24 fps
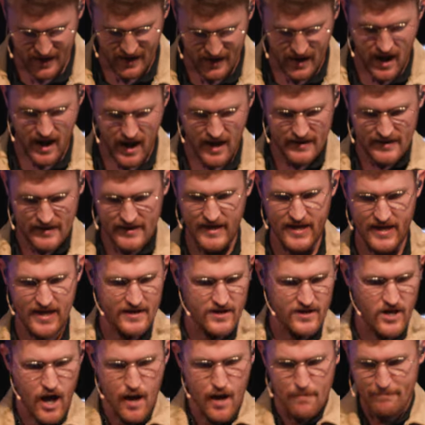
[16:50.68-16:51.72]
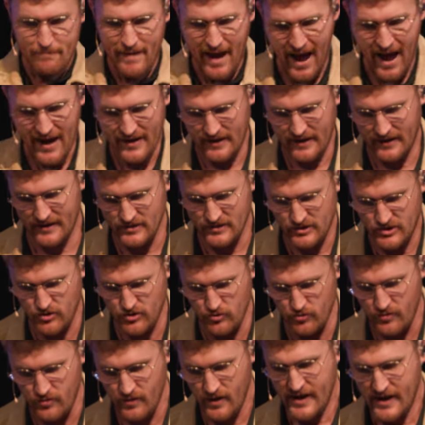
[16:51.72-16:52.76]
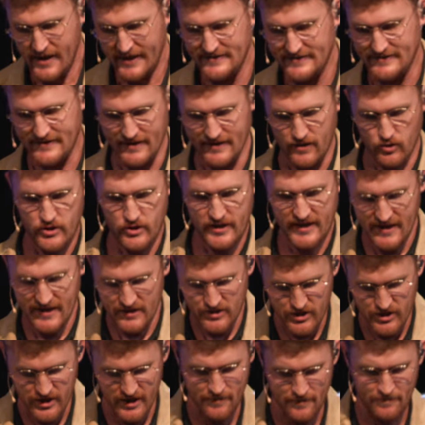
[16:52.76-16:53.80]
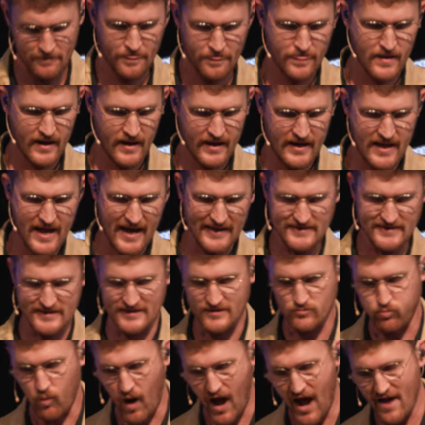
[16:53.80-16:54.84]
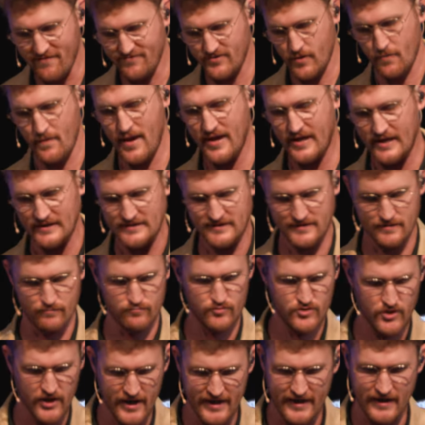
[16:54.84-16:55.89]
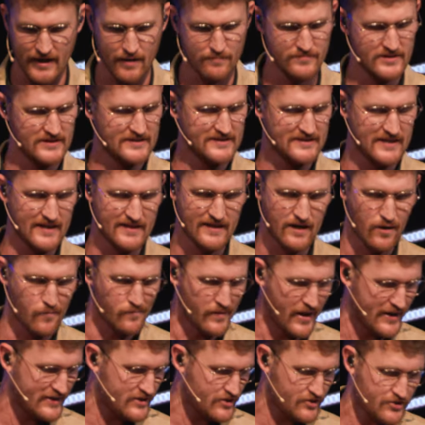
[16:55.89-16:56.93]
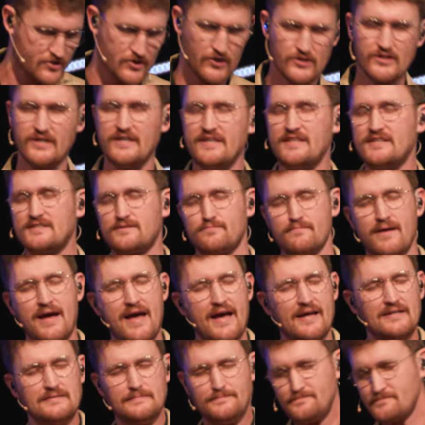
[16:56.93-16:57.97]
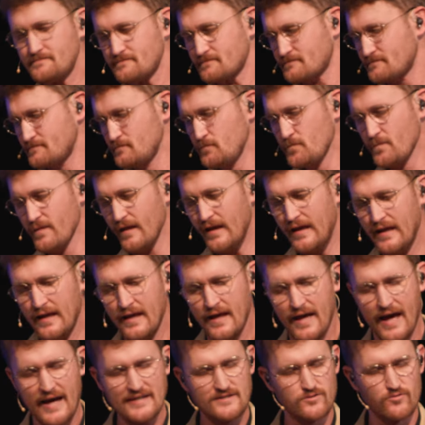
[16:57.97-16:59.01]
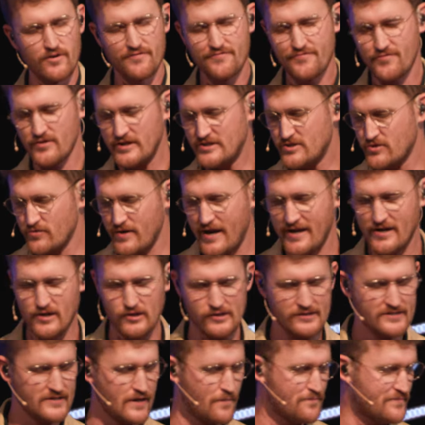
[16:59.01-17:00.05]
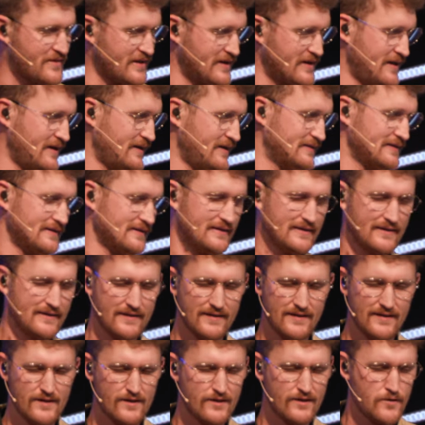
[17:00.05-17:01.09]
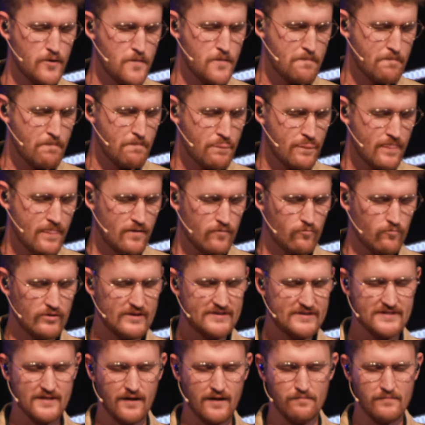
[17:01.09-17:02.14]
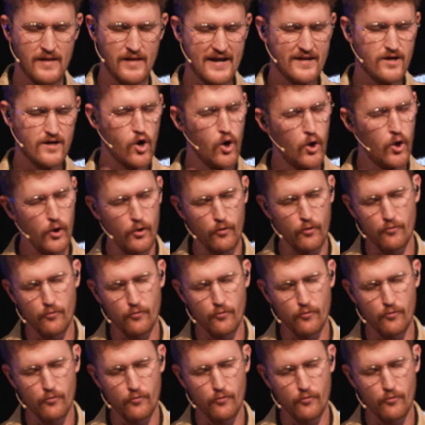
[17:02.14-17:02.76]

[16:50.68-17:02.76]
uh, he had gone back into his little kitchen, and he asked his wife to make us some drink, and I'm just sitting there. I'm like, surely this man has a refrigerator or something with some, like, cold